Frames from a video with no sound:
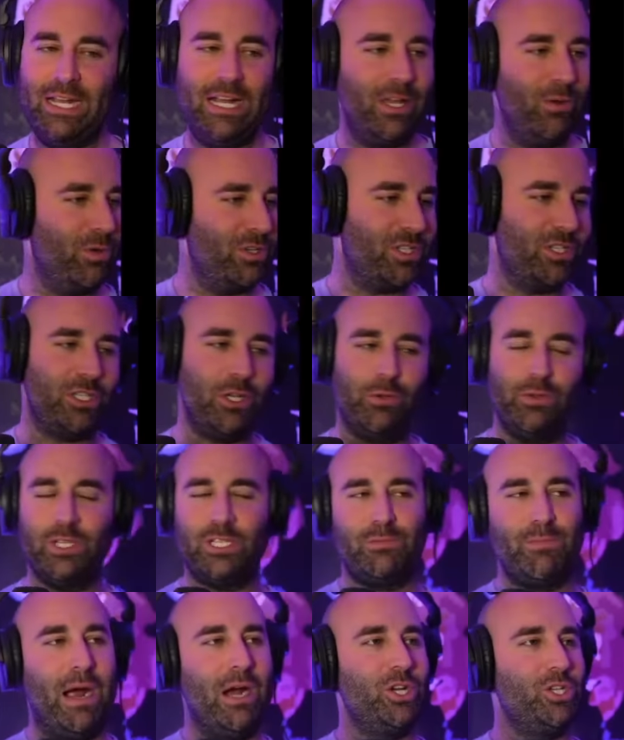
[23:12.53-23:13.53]
He wasn't doing the
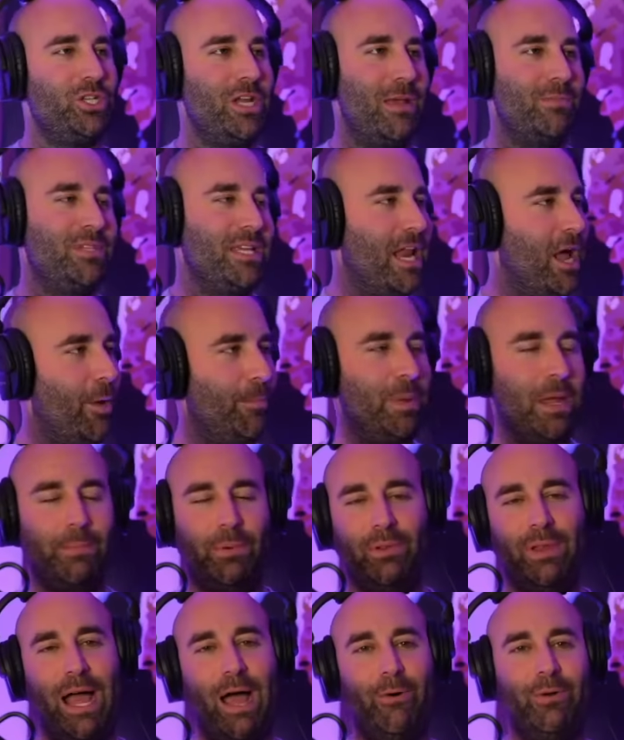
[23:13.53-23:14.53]
smart shams that help
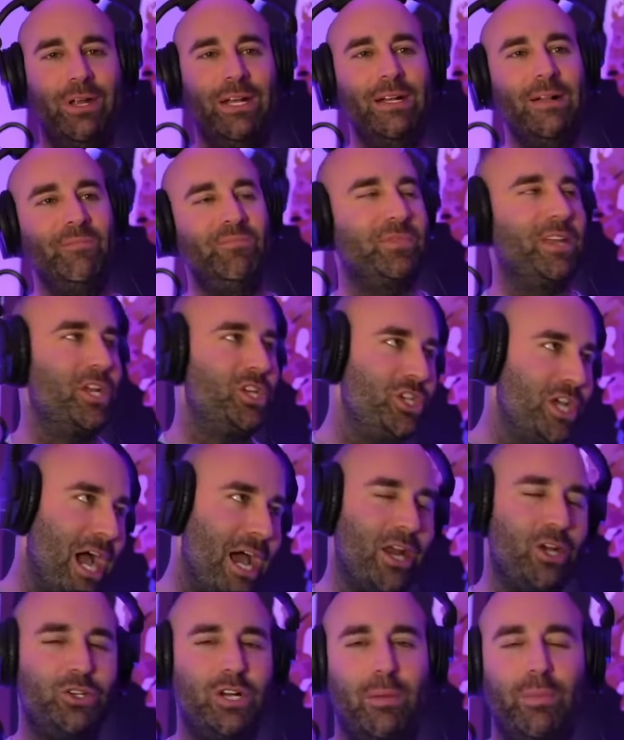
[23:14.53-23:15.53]
people out, get you out
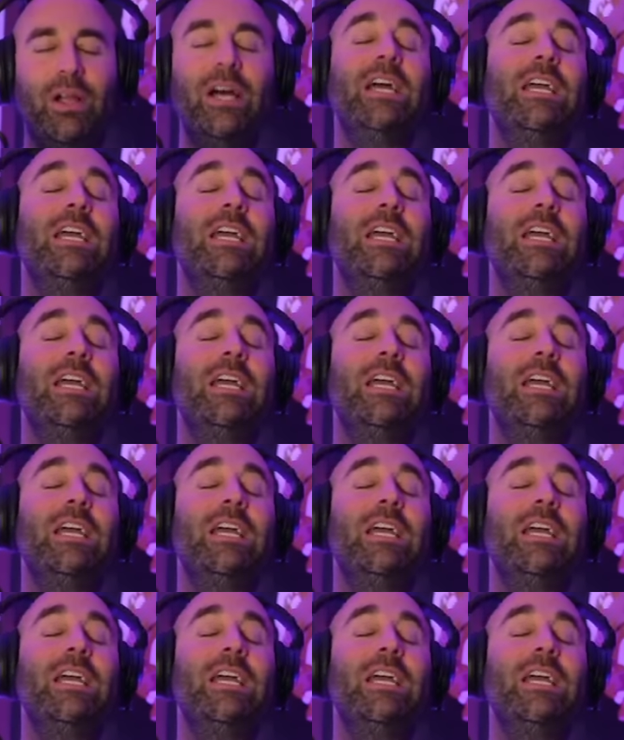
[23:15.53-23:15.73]
of trouble.